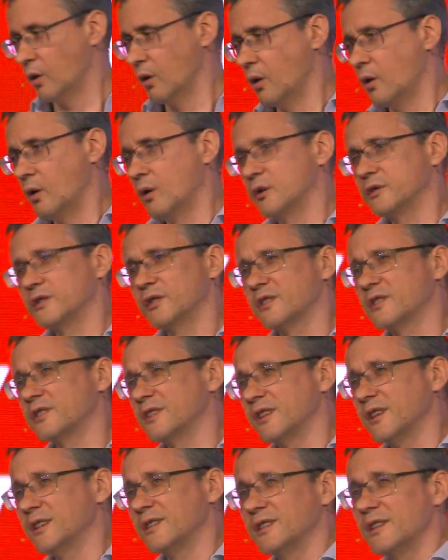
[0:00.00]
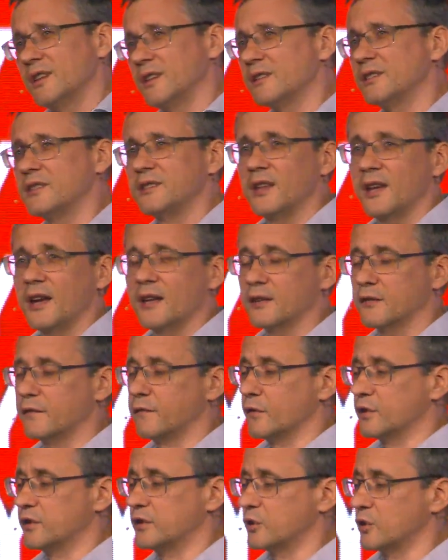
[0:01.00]
Also, SIX stands
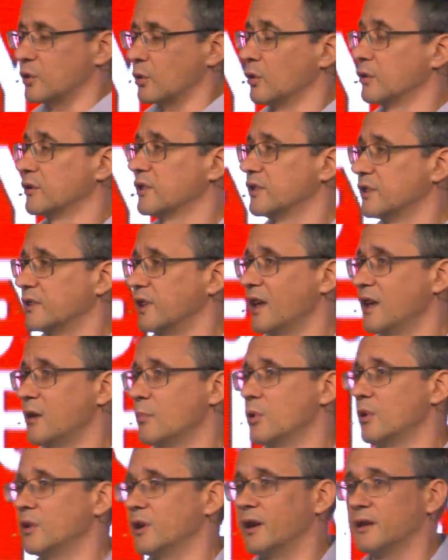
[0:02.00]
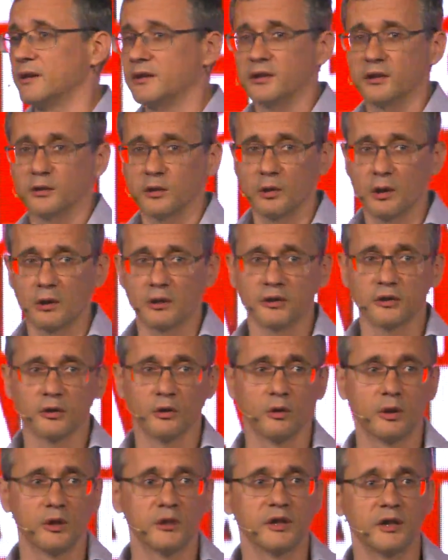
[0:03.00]
for strong, stable, and
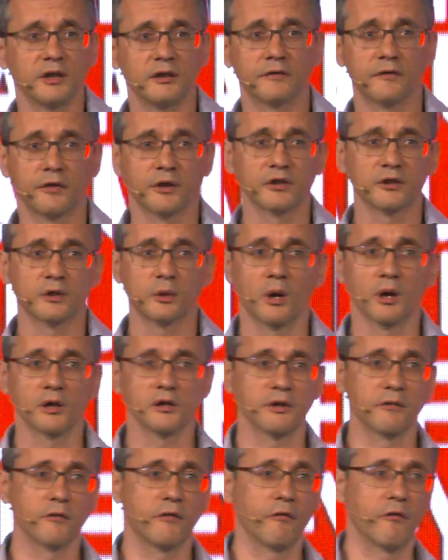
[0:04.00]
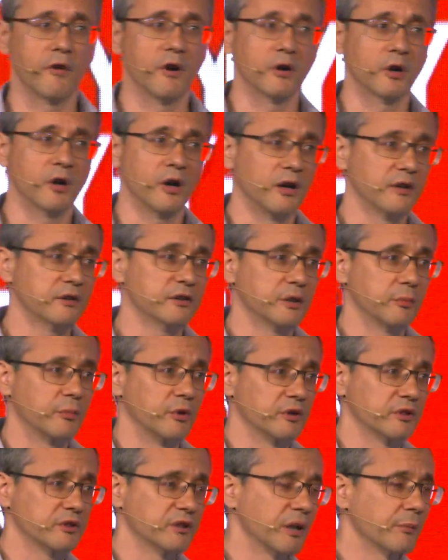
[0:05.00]
solid infrastructure for their
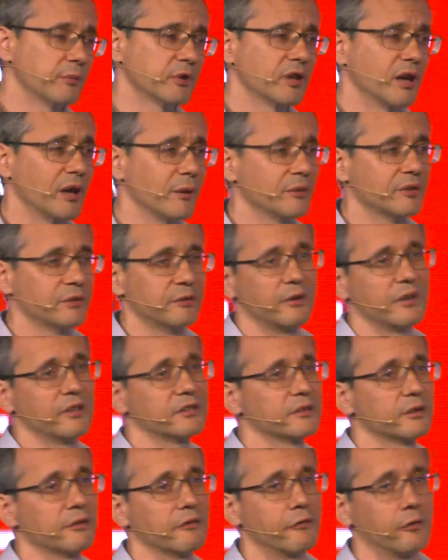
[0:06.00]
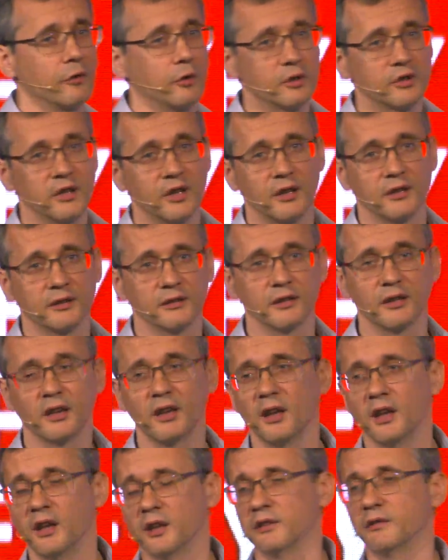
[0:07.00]
customers. Sometimes SIX referred as
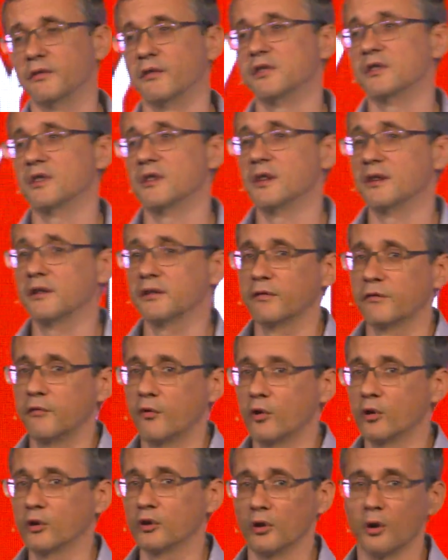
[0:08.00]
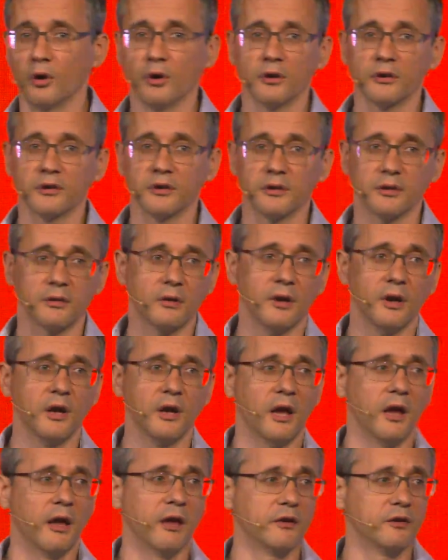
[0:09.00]
Switzerland's Fort Knox.
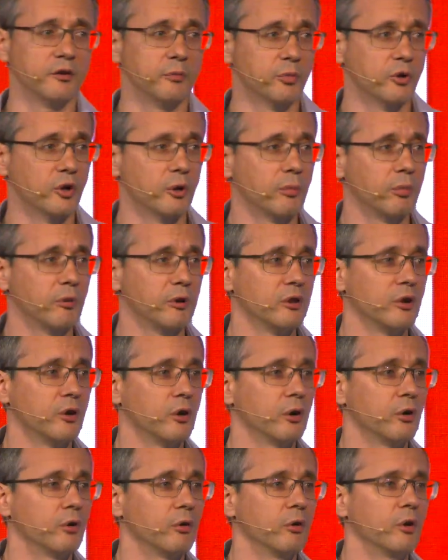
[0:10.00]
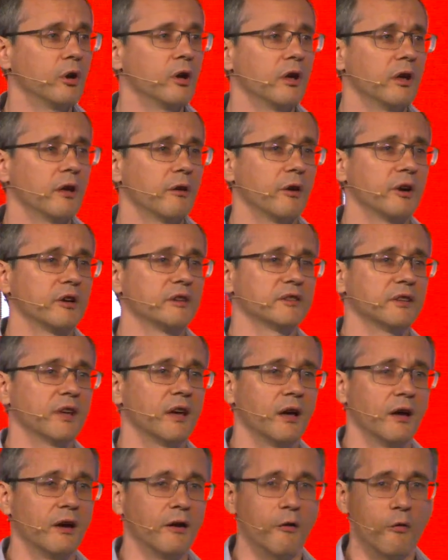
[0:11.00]
As you probably know, there is
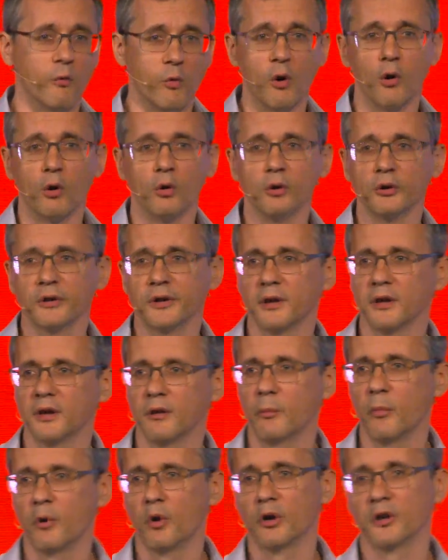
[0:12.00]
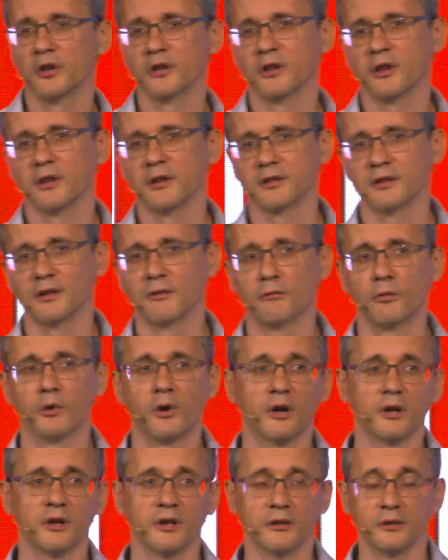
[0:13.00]
a vault buried
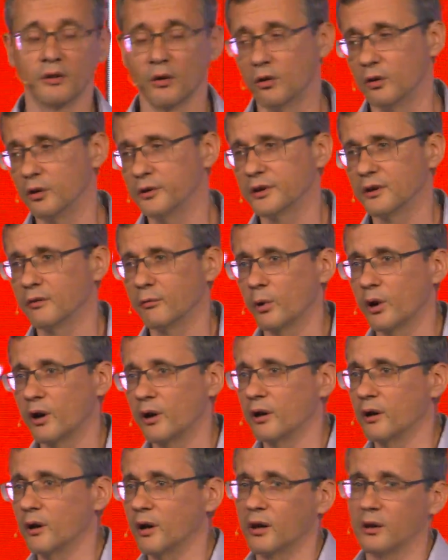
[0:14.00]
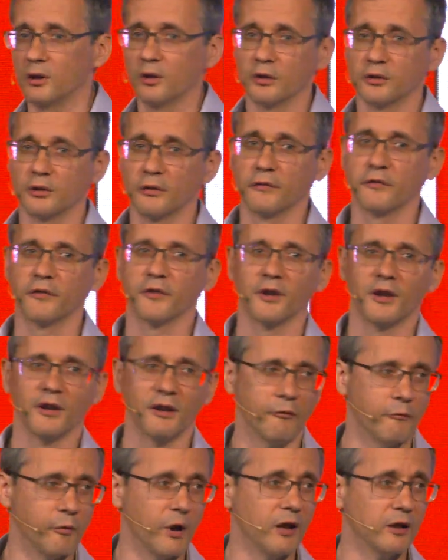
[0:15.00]
somewhere in Olten where a lot of
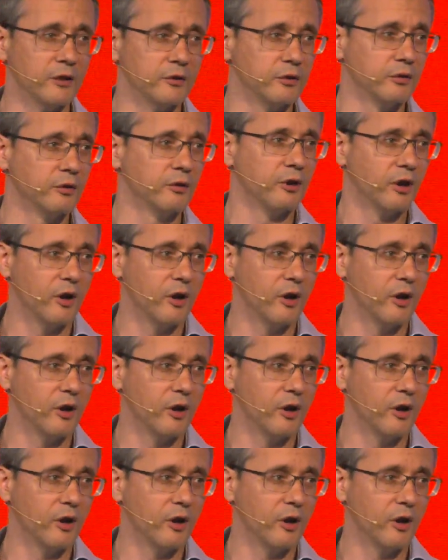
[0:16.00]
value